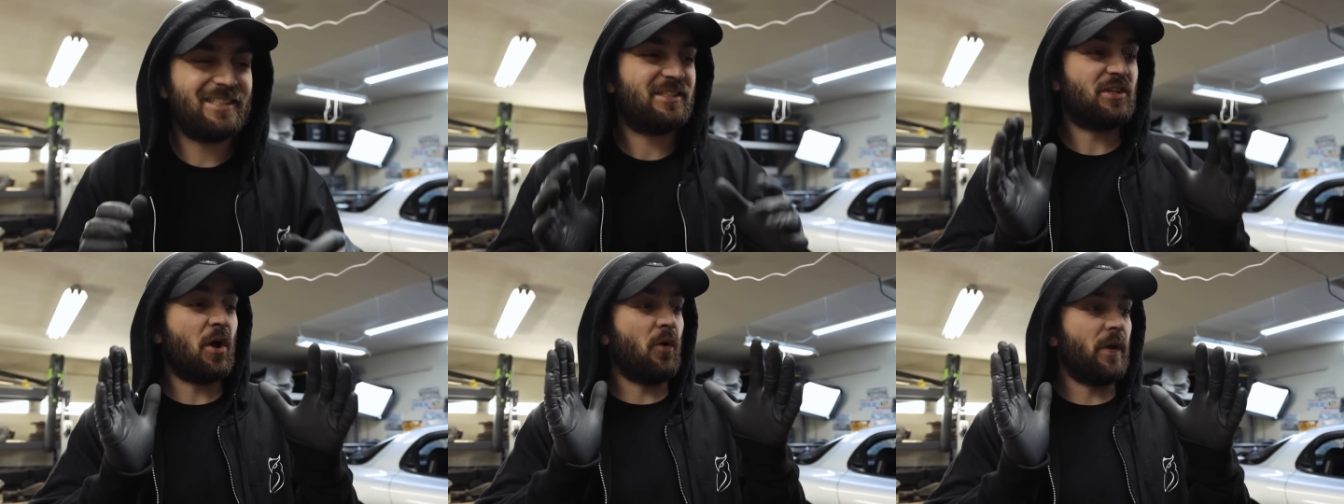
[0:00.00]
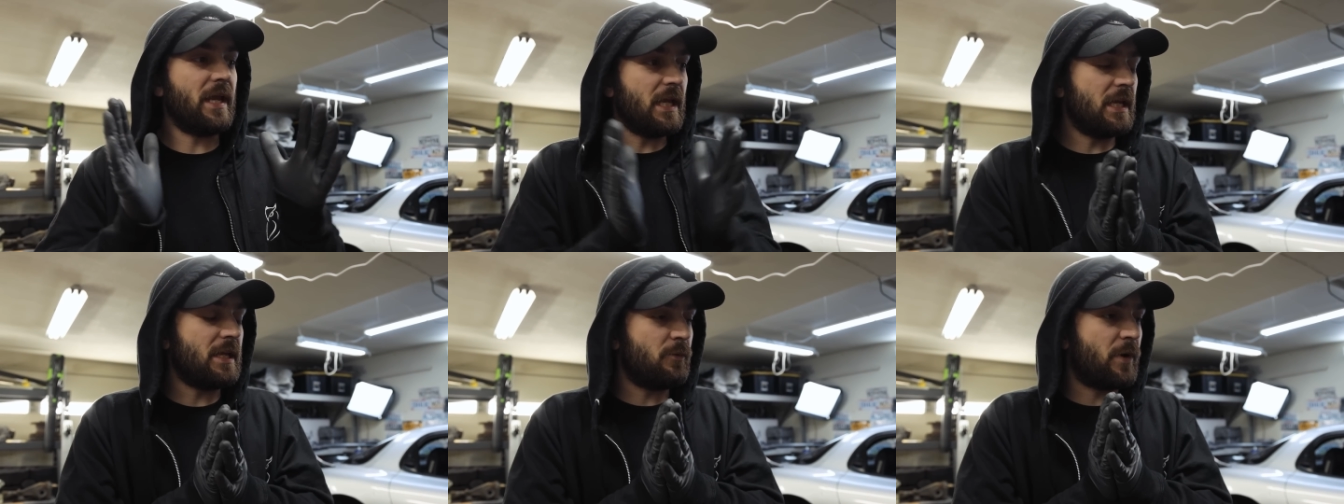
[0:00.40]
So
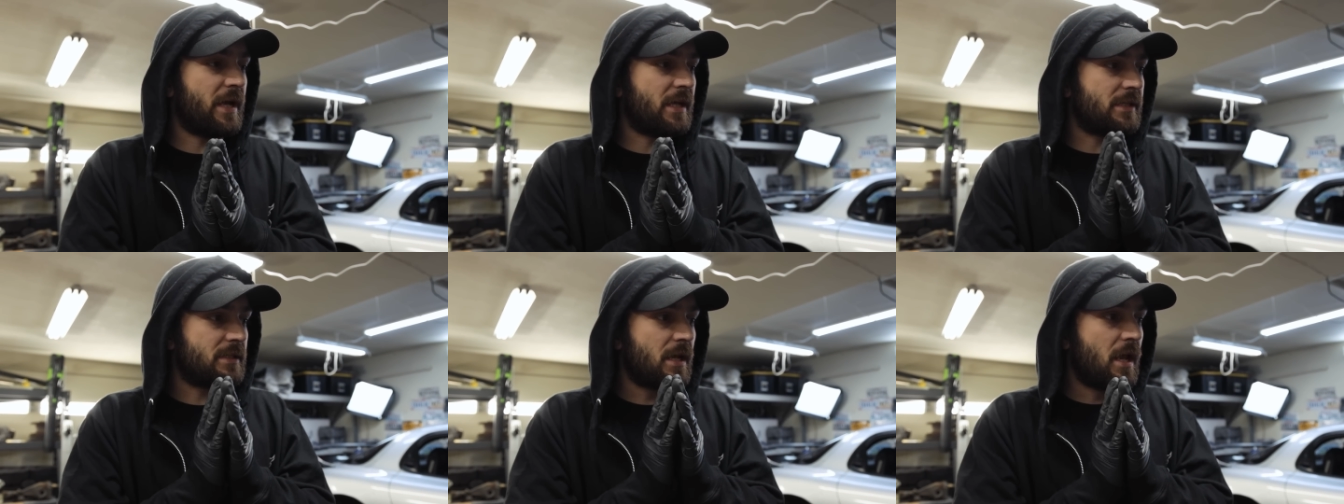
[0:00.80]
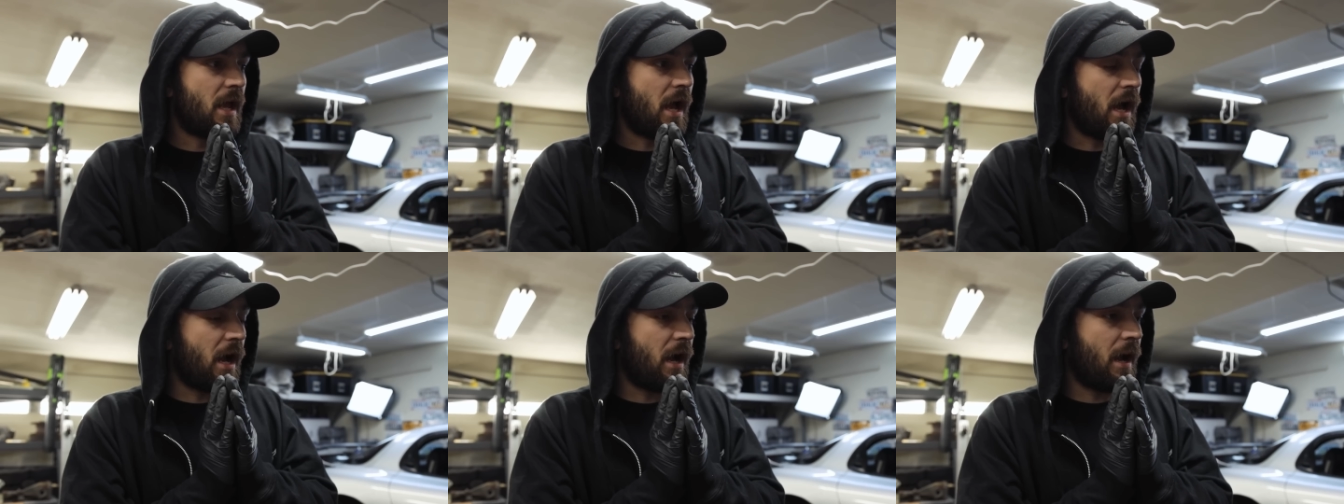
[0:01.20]
anyways,
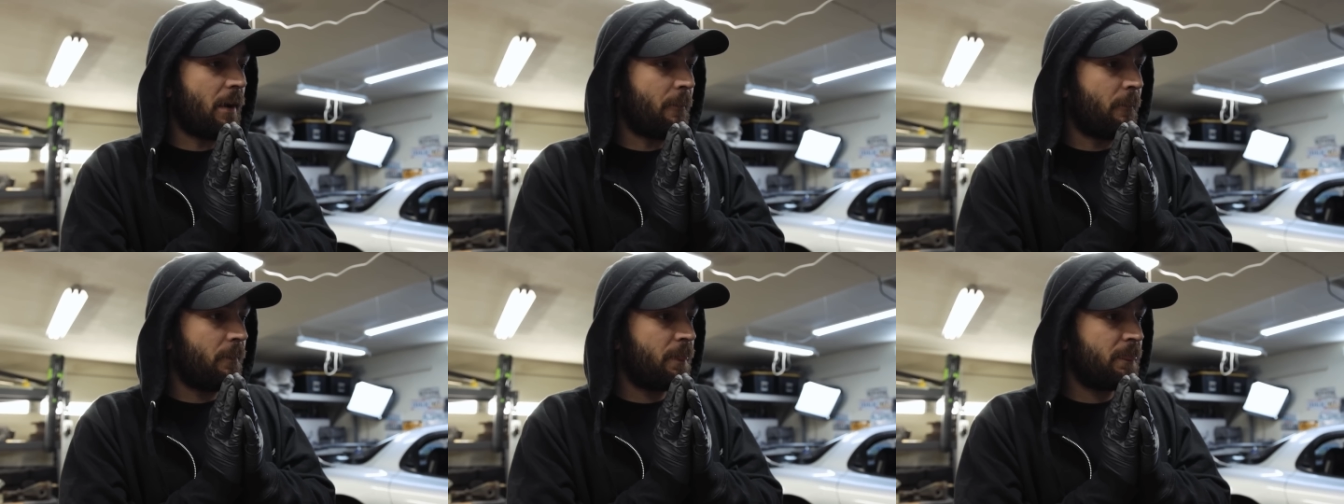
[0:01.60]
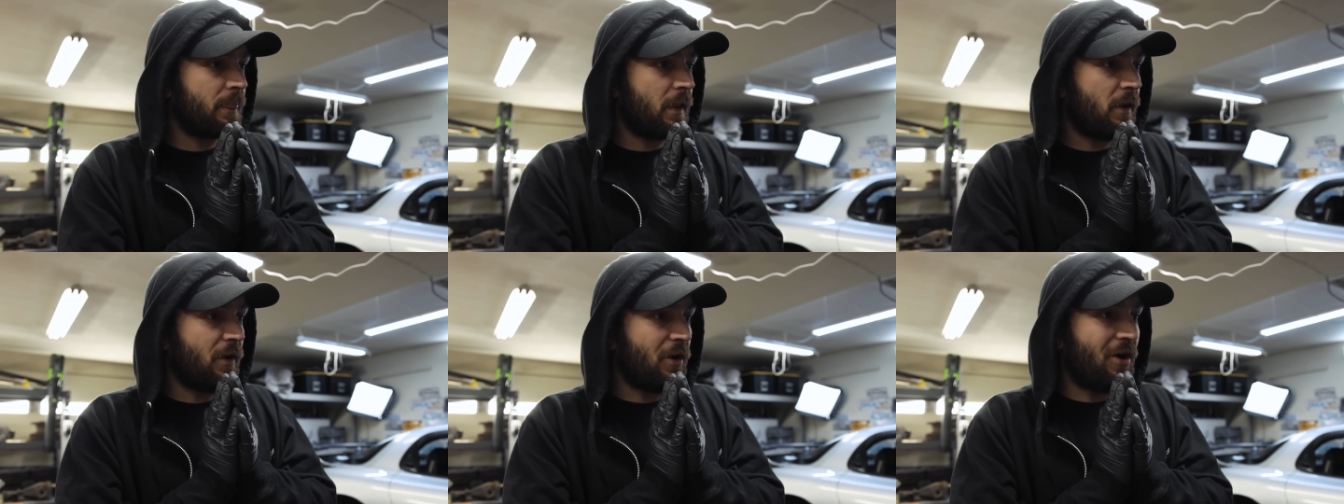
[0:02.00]
um,
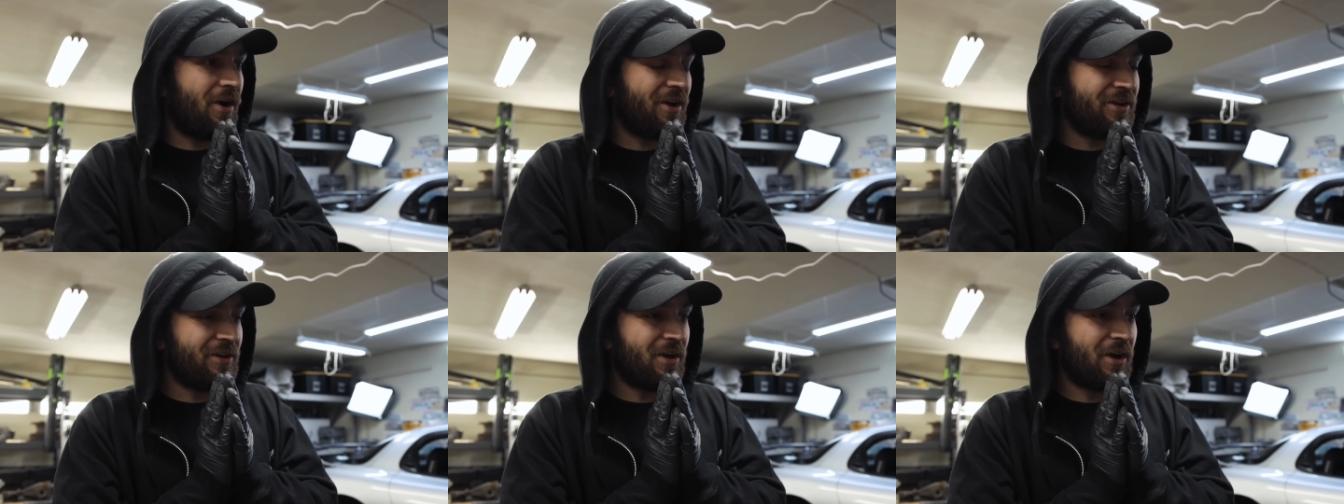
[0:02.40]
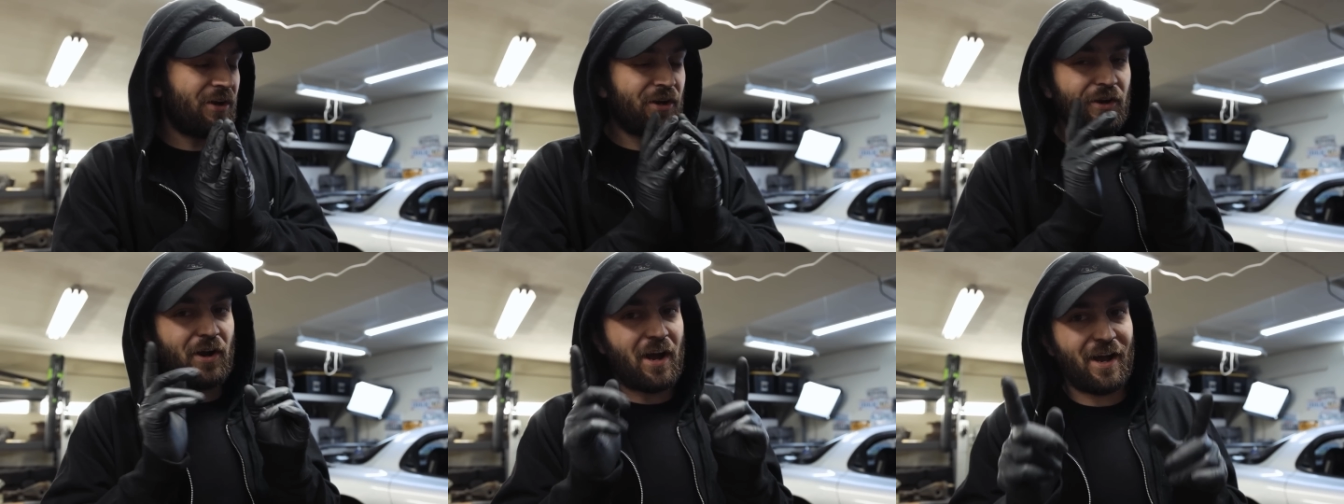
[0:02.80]
on,
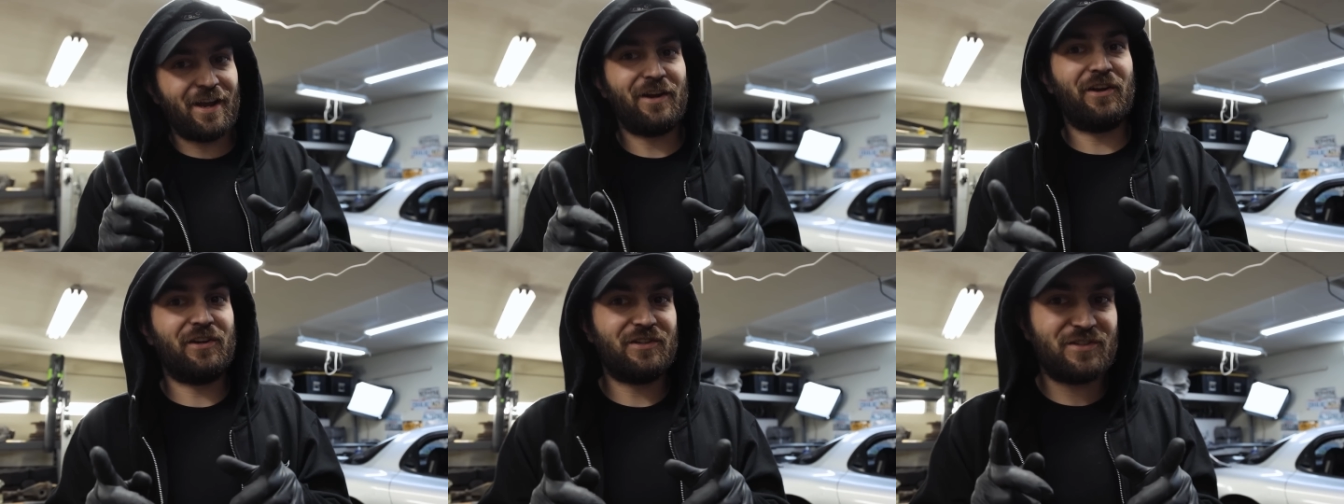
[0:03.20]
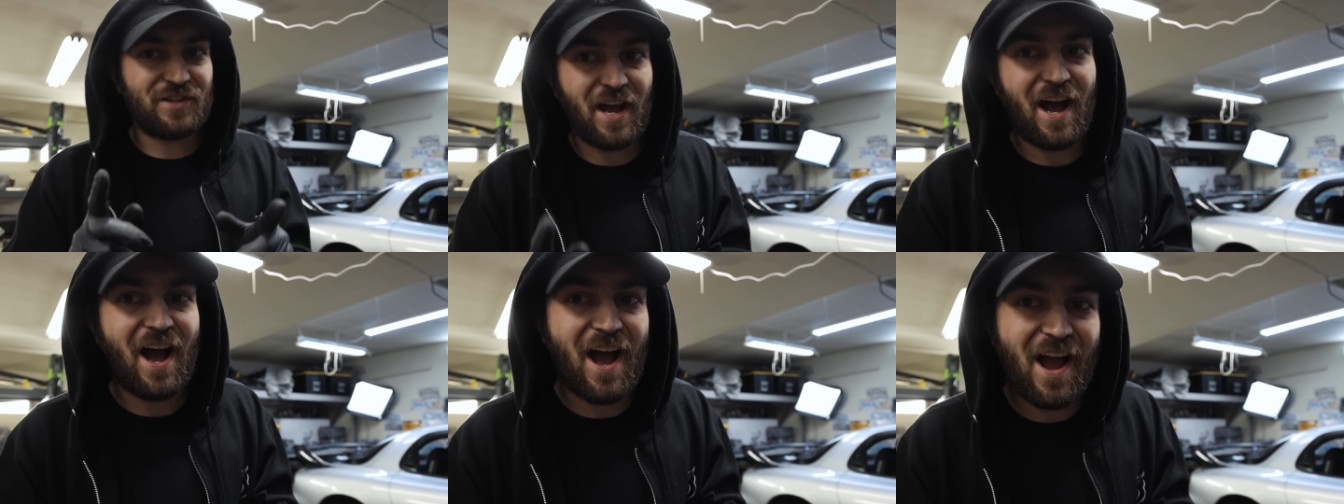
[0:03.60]
on our irons,
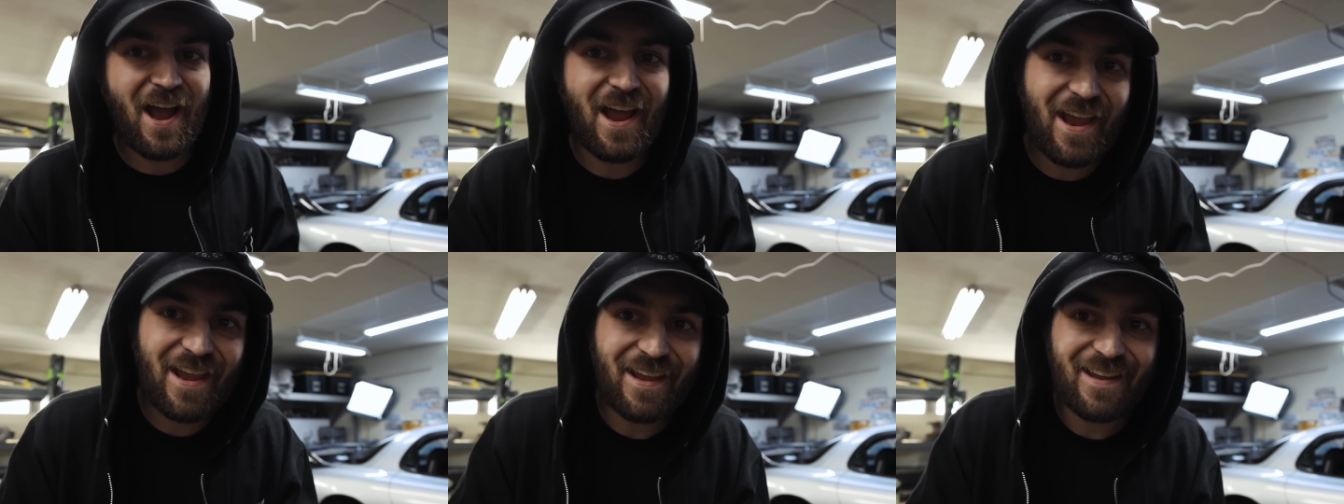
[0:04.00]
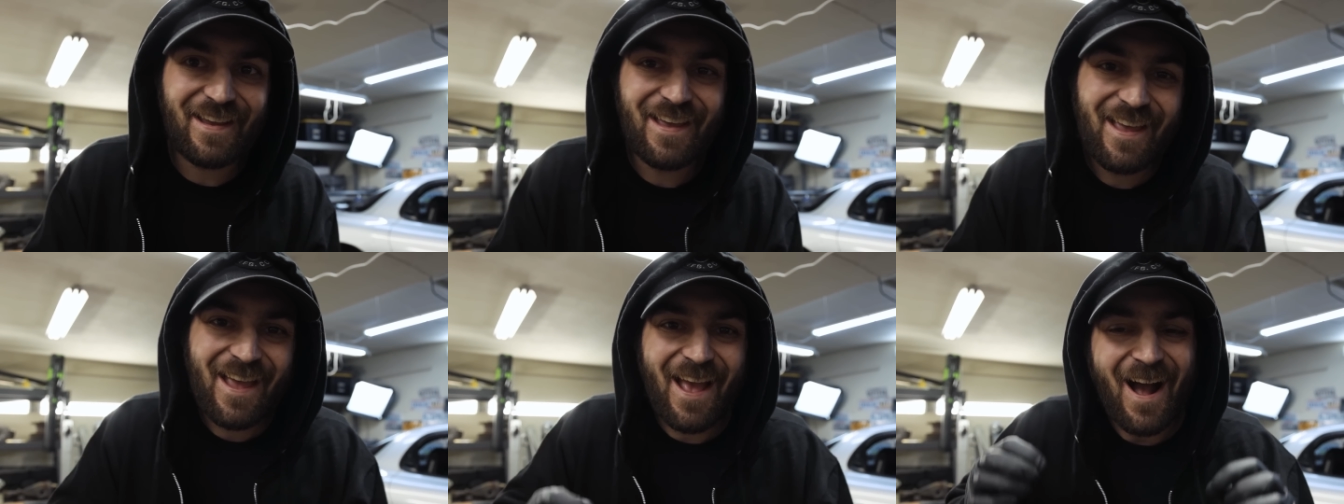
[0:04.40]
I,
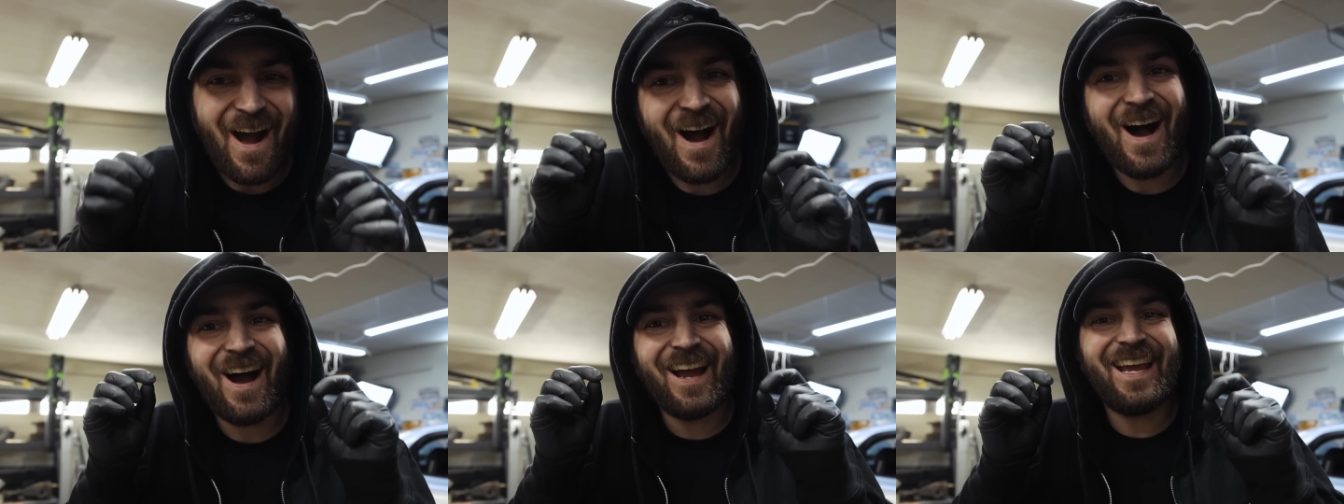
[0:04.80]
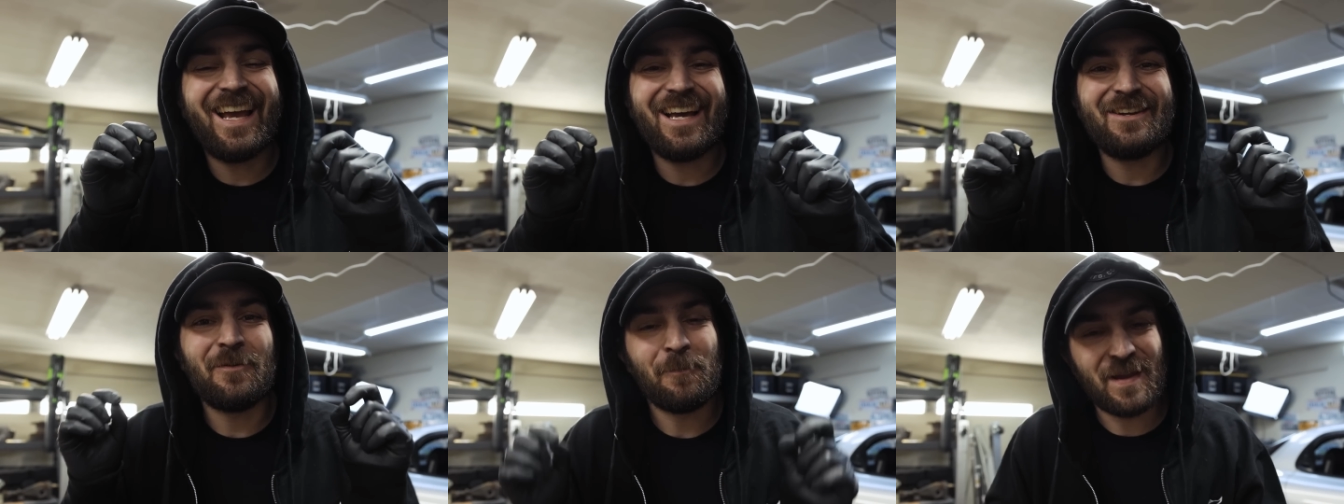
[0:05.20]
I
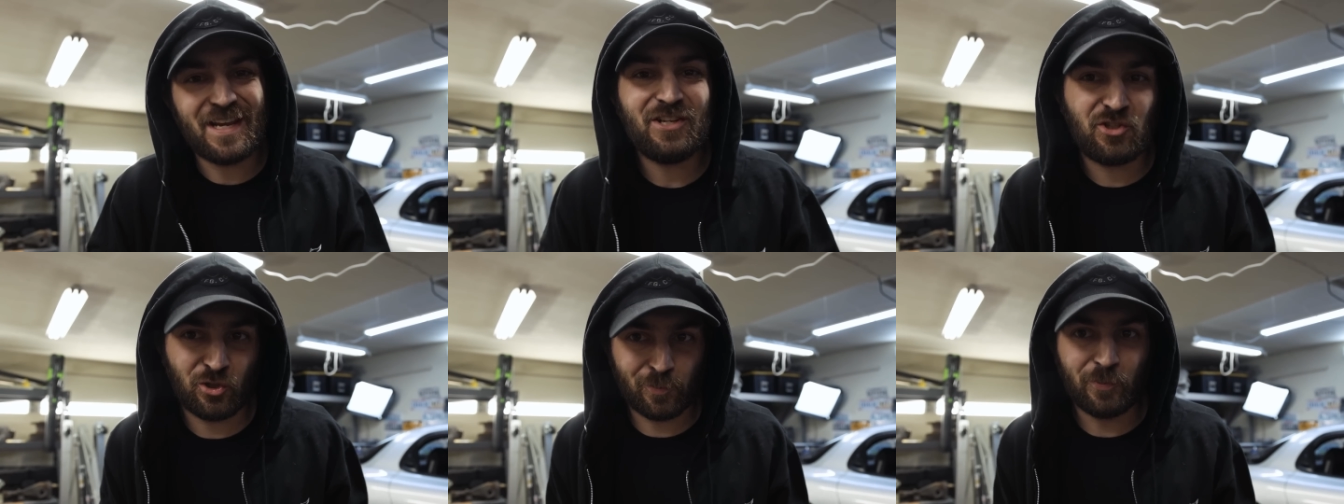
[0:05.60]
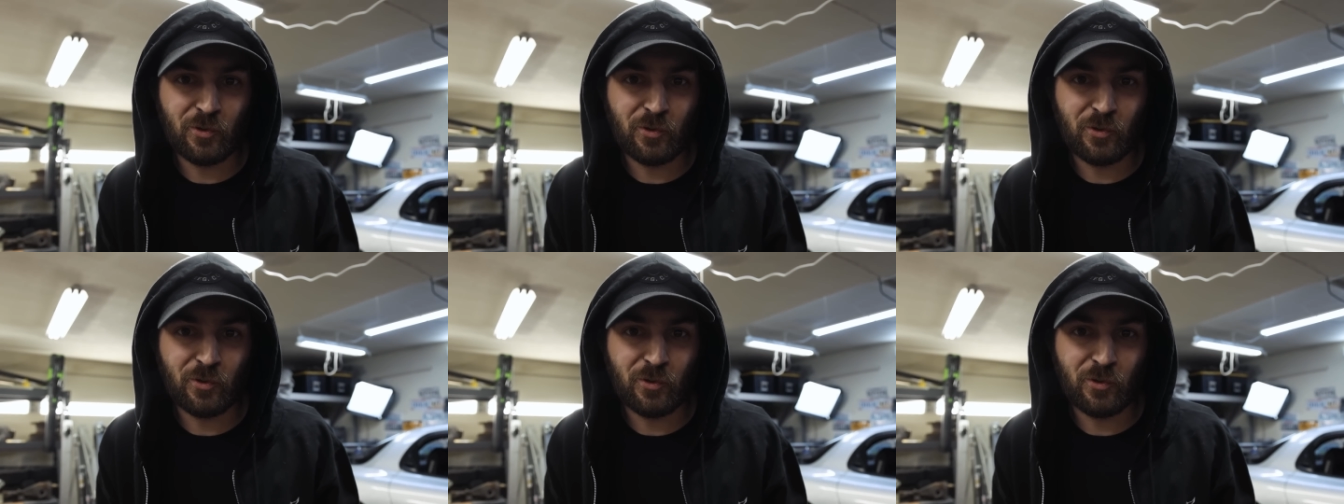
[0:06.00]
had a major